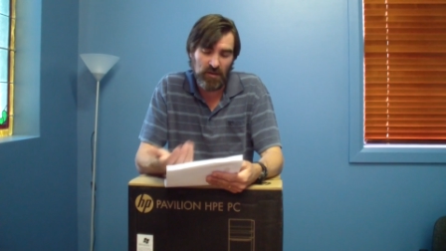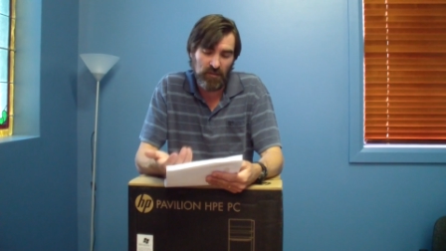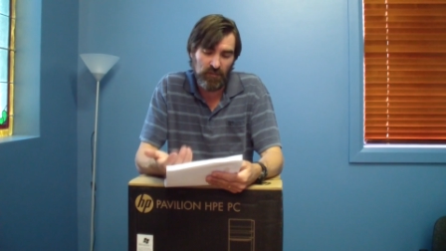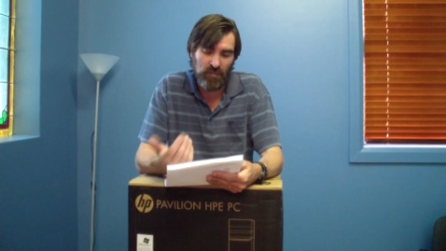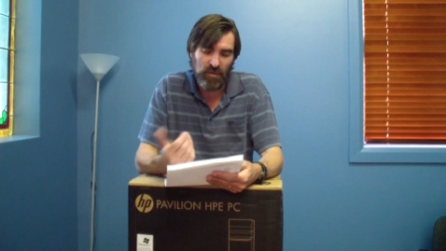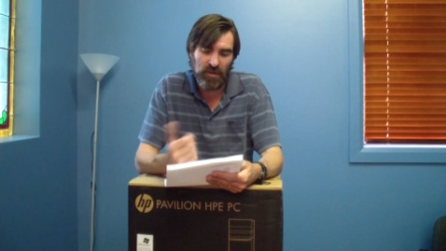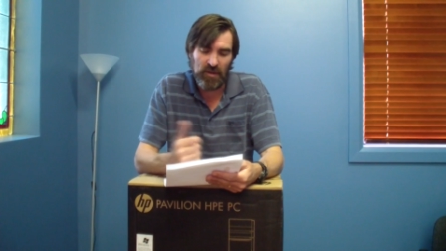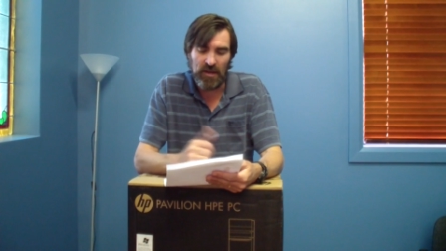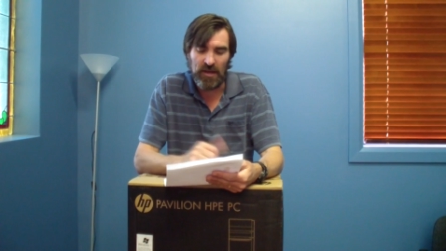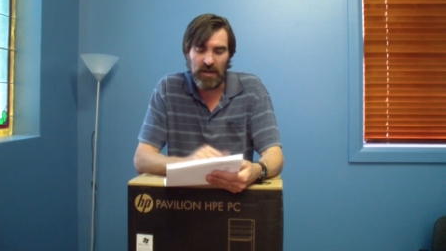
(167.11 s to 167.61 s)

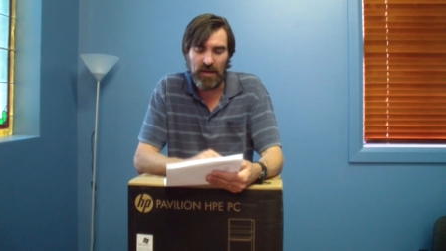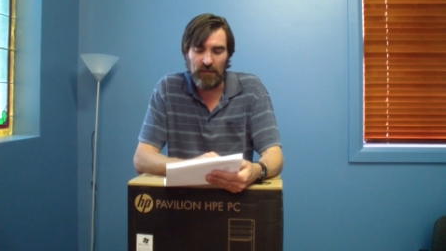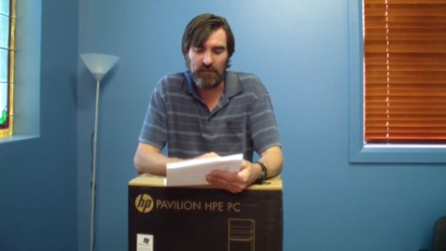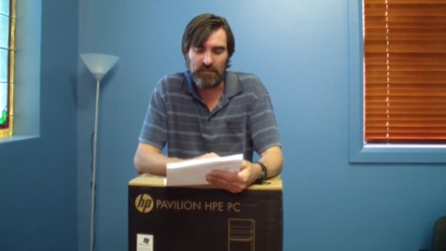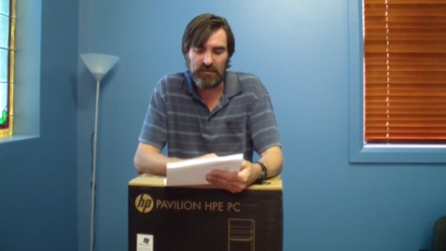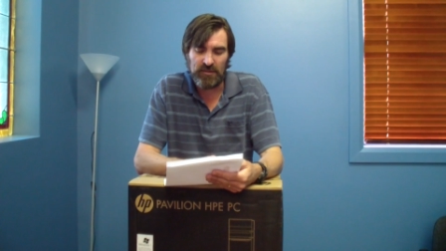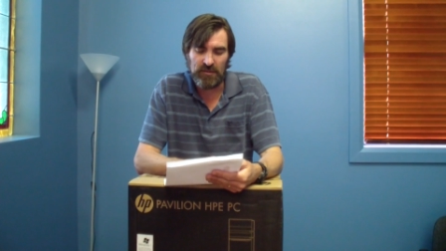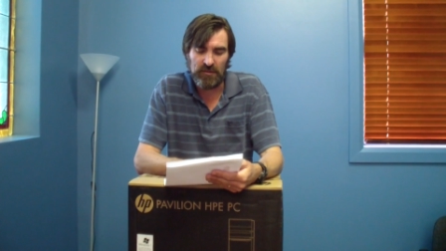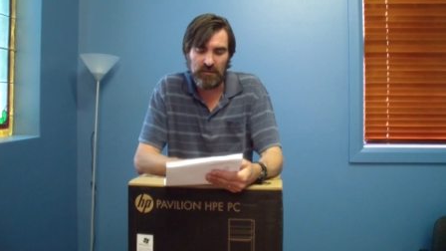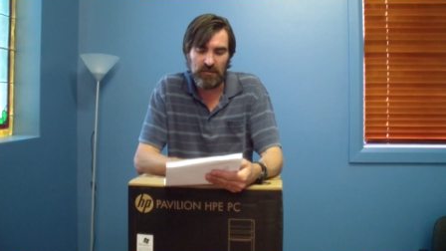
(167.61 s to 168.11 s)
and bring that
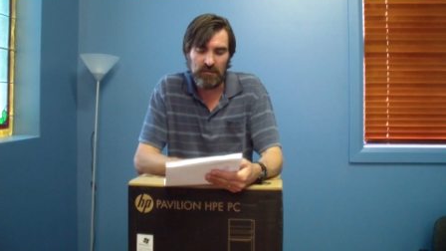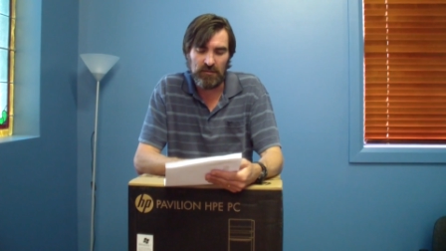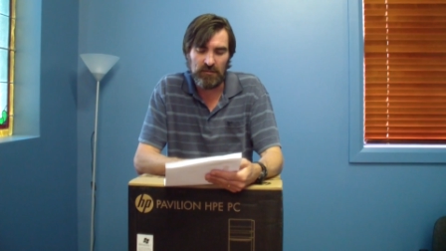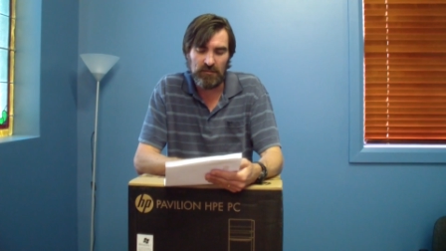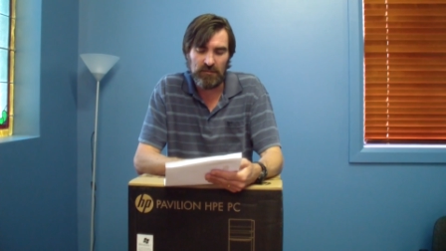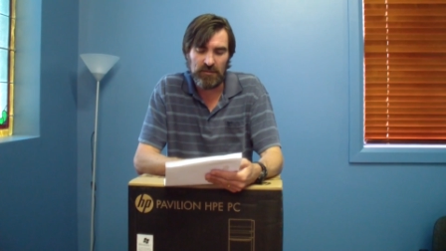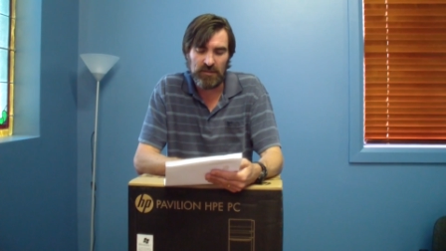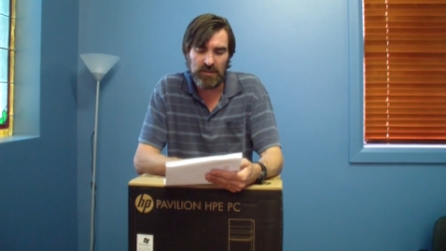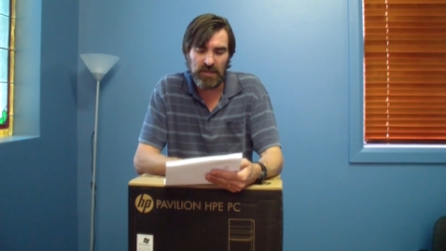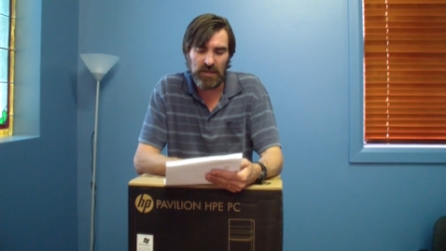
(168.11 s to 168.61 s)
up to
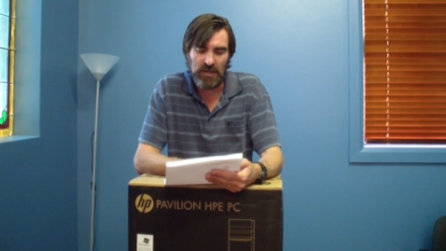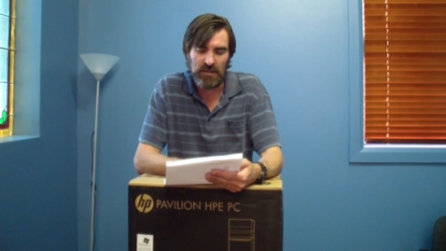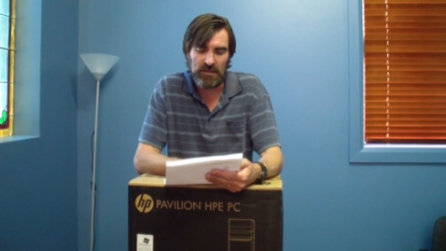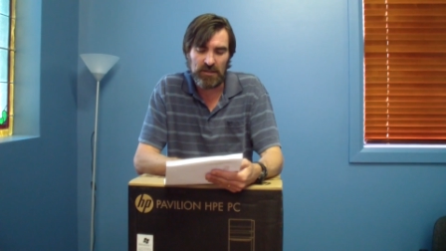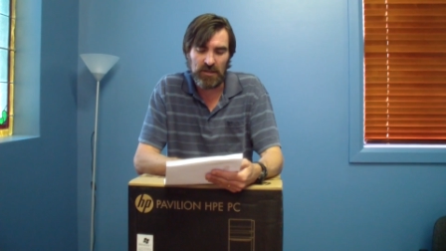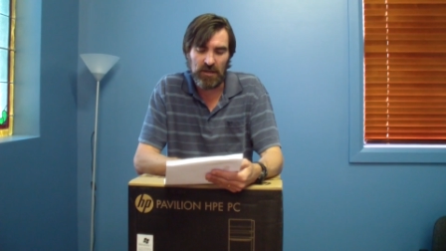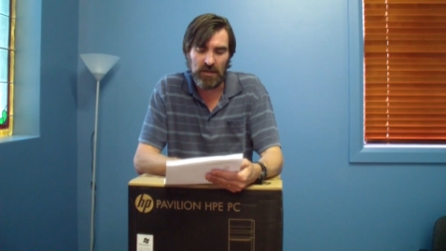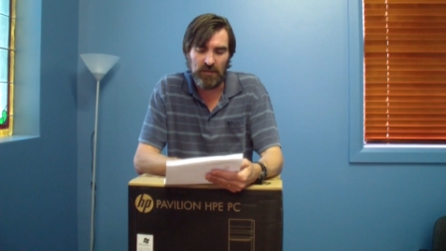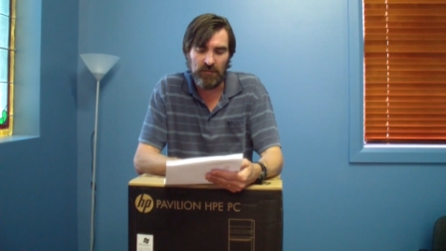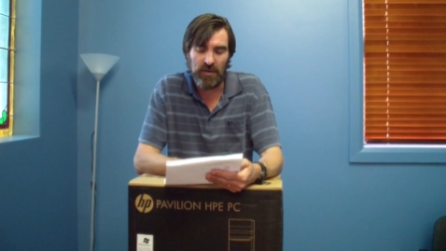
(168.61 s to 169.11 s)

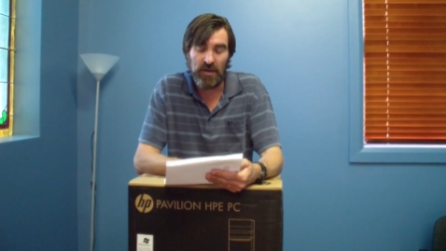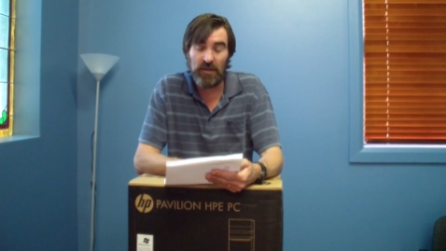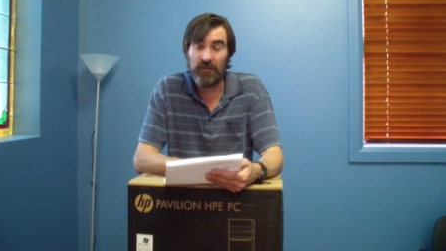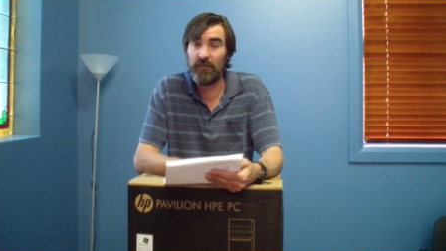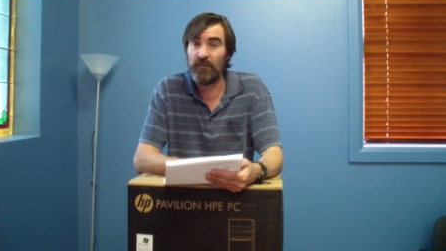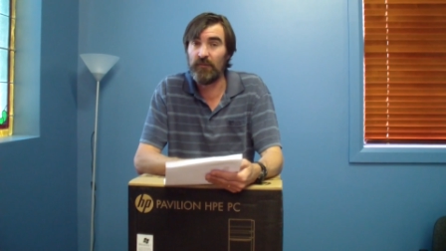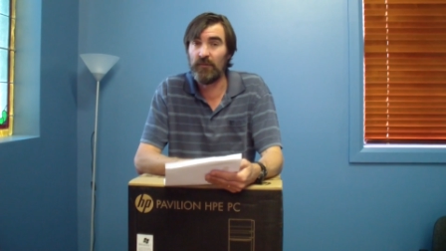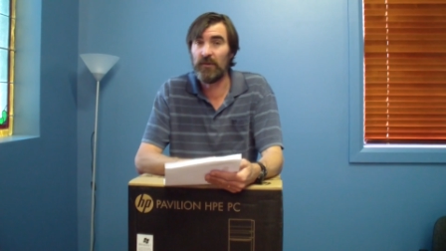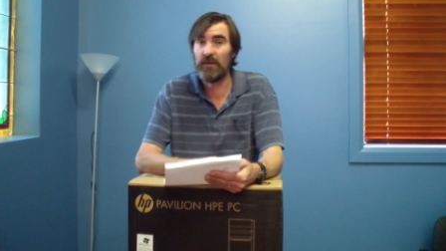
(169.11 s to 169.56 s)
16. But if